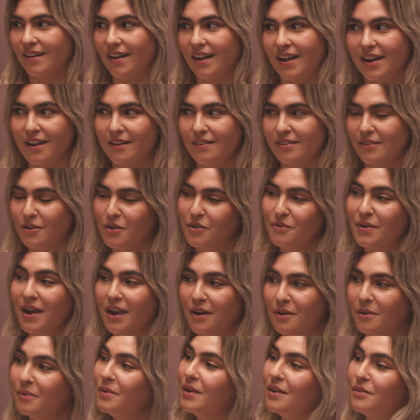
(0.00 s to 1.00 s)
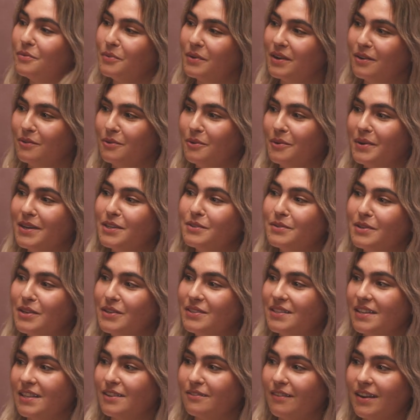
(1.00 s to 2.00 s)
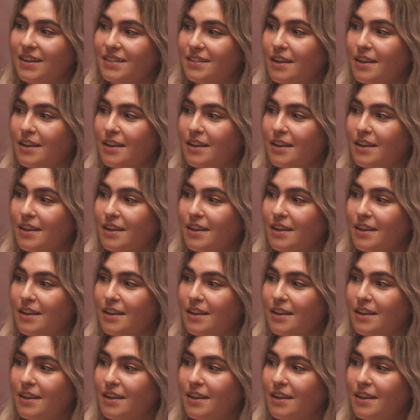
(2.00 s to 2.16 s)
I don't know if we're always using the right